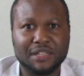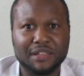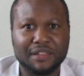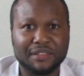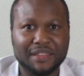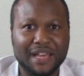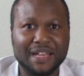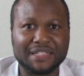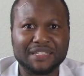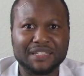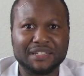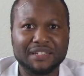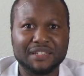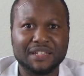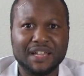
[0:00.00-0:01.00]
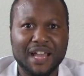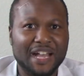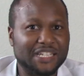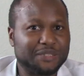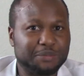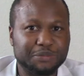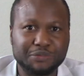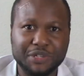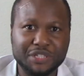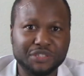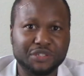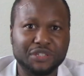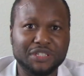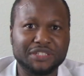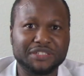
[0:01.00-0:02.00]
that
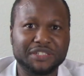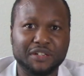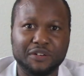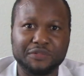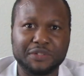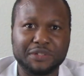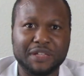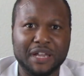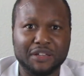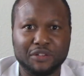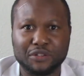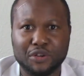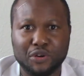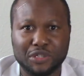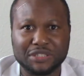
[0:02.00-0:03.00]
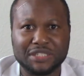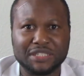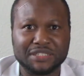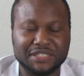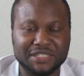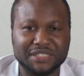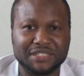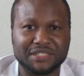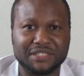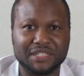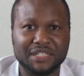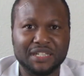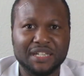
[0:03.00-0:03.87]
aspiration itself cannot cause SIDS.